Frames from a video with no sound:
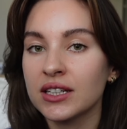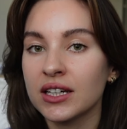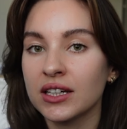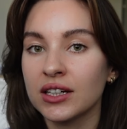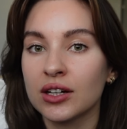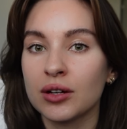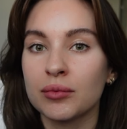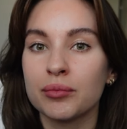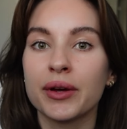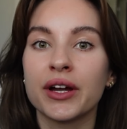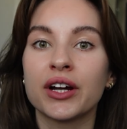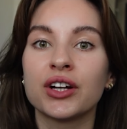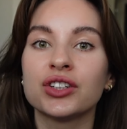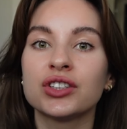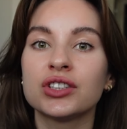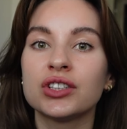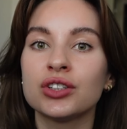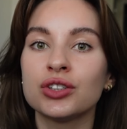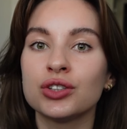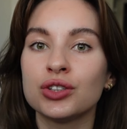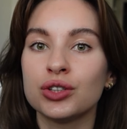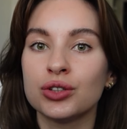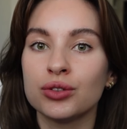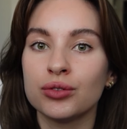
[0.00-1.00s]
in
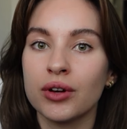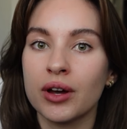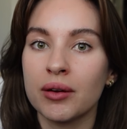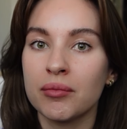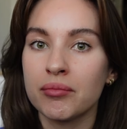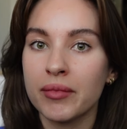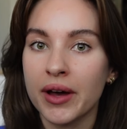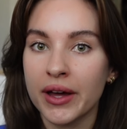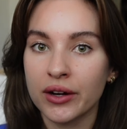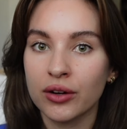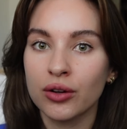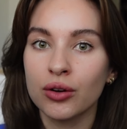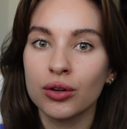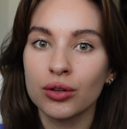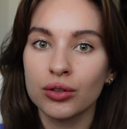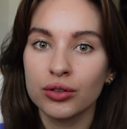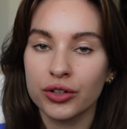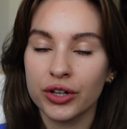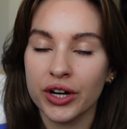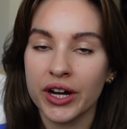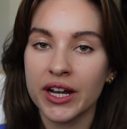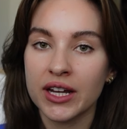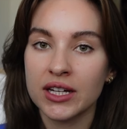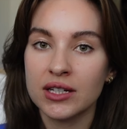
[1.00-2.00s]
comparison to a medical
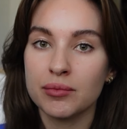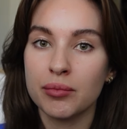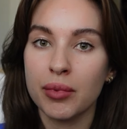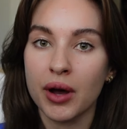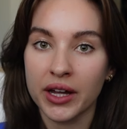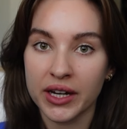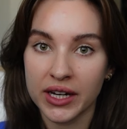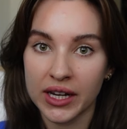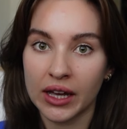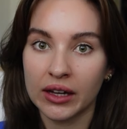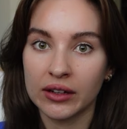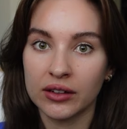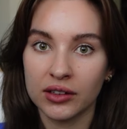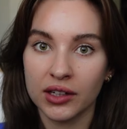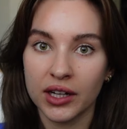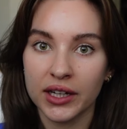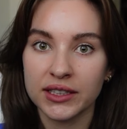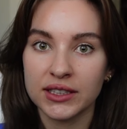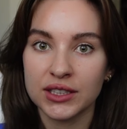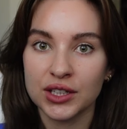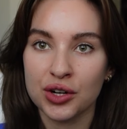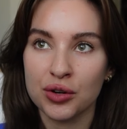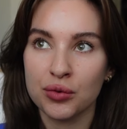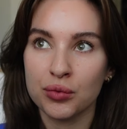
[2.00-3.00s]
grade body
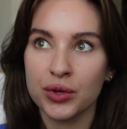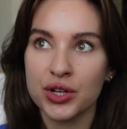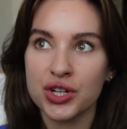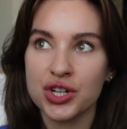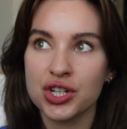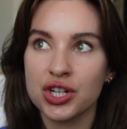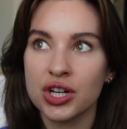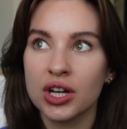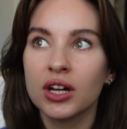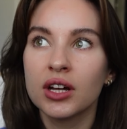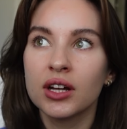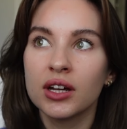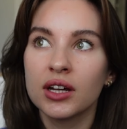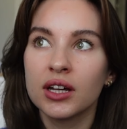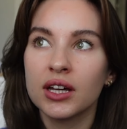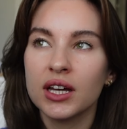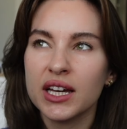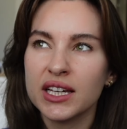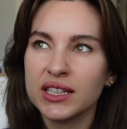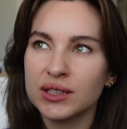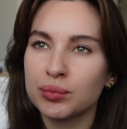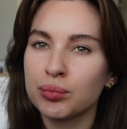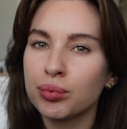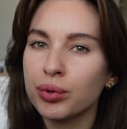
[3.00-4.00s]
analyzer, which
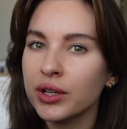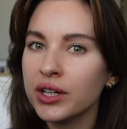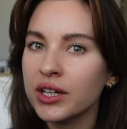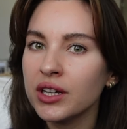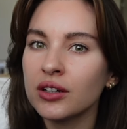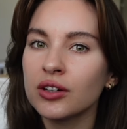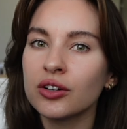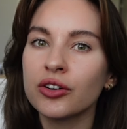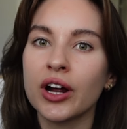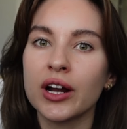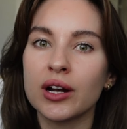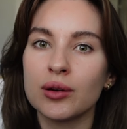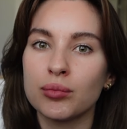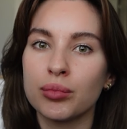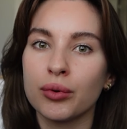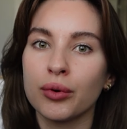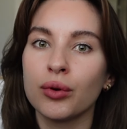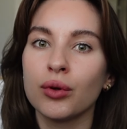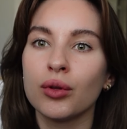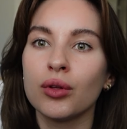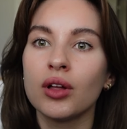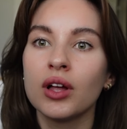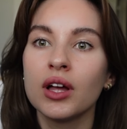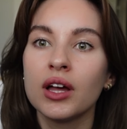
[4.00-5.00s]
is pretty
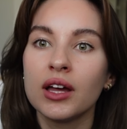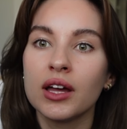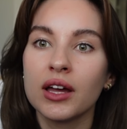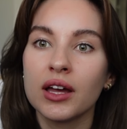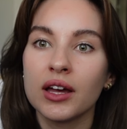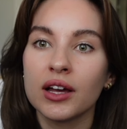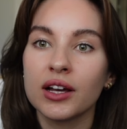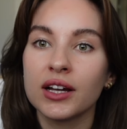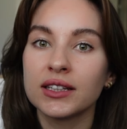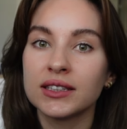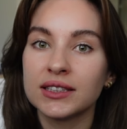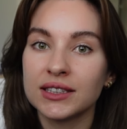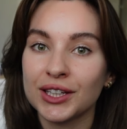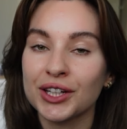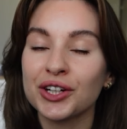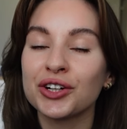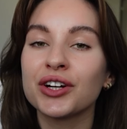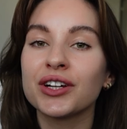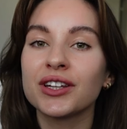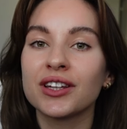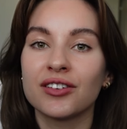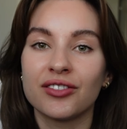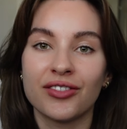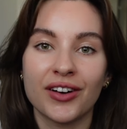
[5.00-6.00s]
incredible
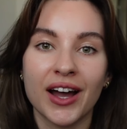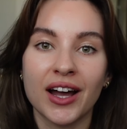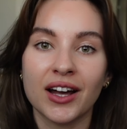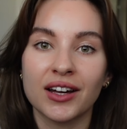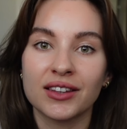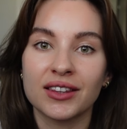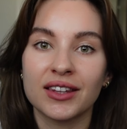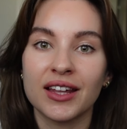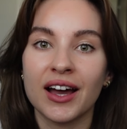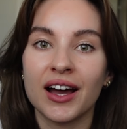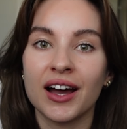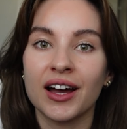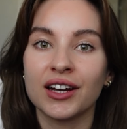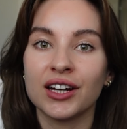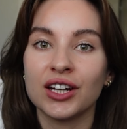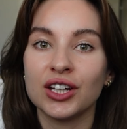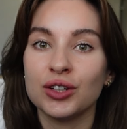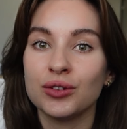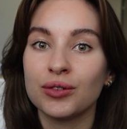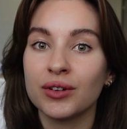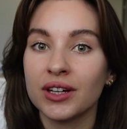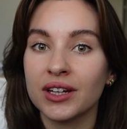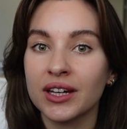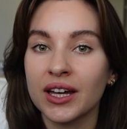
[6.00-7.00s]
considering the fact that
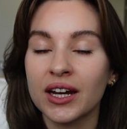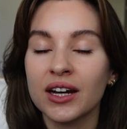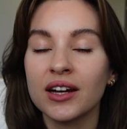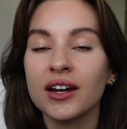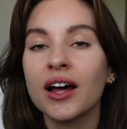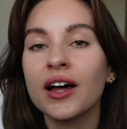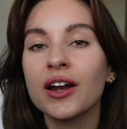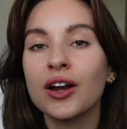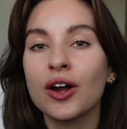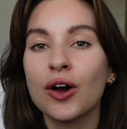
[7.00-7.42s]
you can get it at